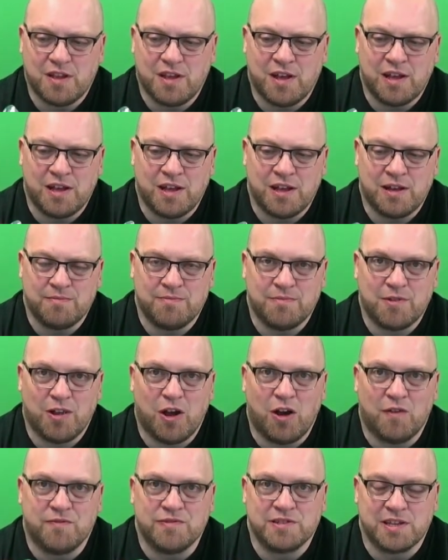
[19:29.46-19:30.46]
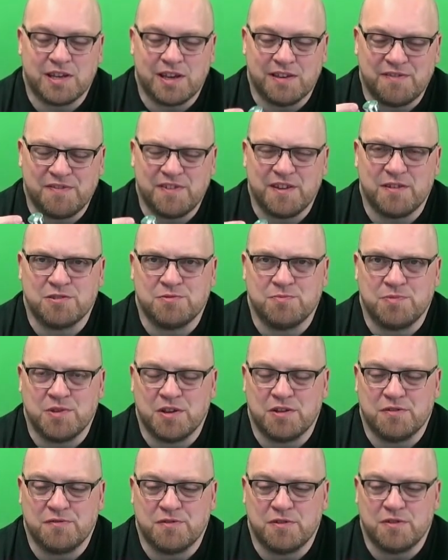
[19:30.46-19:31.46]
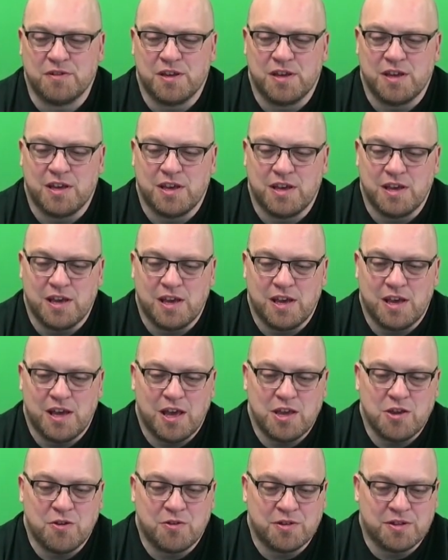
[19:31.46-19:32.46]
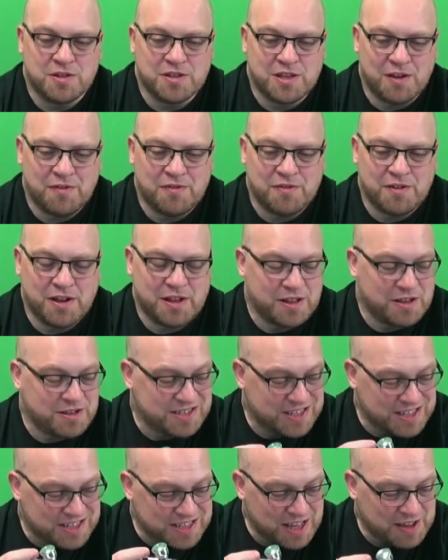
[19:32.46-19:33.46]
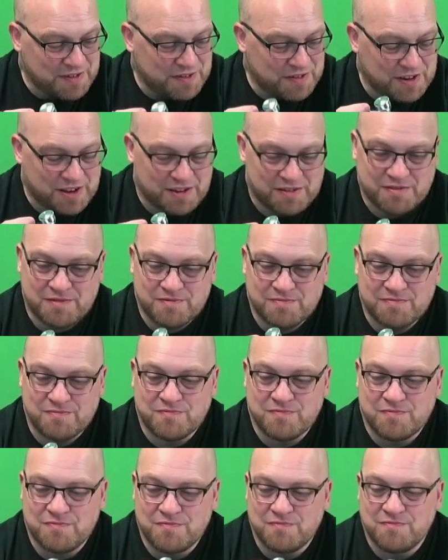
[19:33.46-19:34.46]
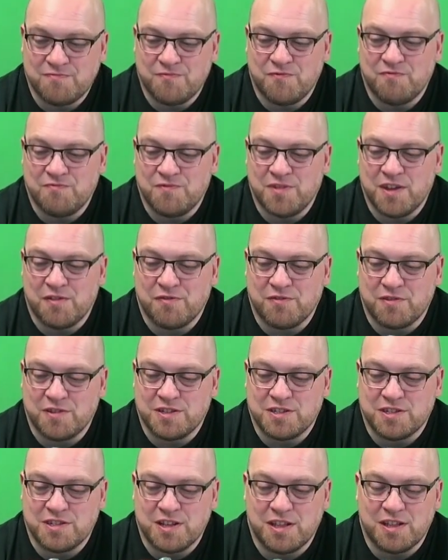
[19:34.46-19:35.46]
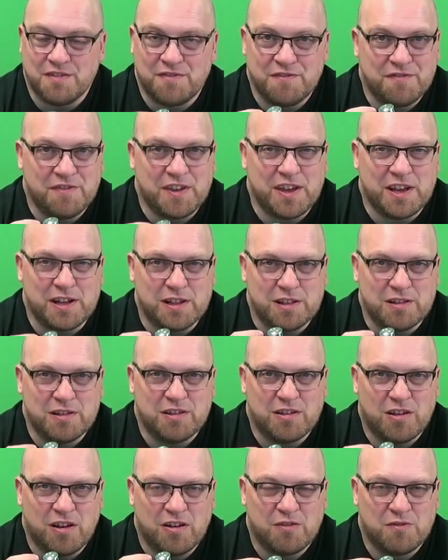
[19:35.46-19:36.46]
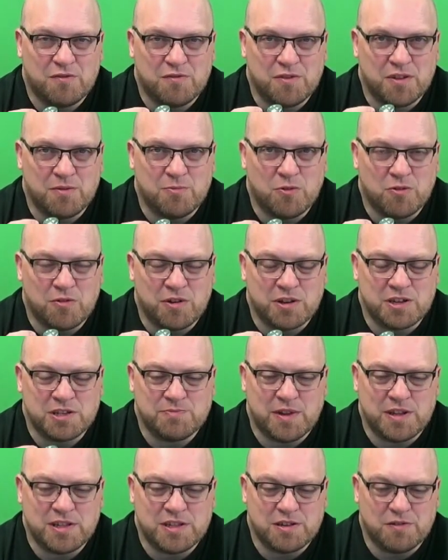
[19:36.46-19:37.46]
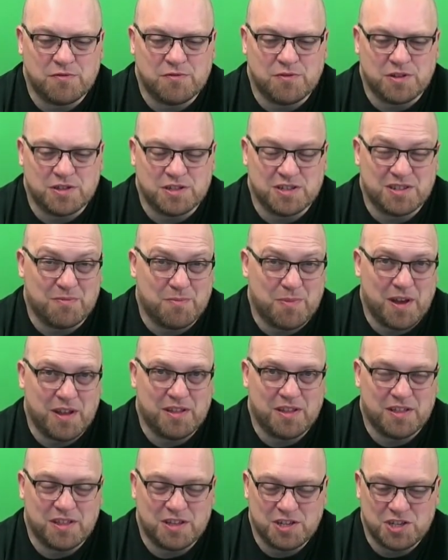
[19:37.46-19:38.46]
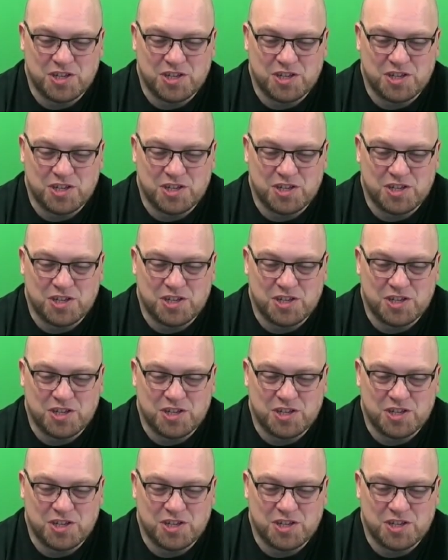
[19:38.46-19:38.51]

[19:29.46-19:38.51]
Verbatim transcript: Obviously, it feels beautiful. You can definitely, there's a definite difference in the feel of the more expensive ones compared to the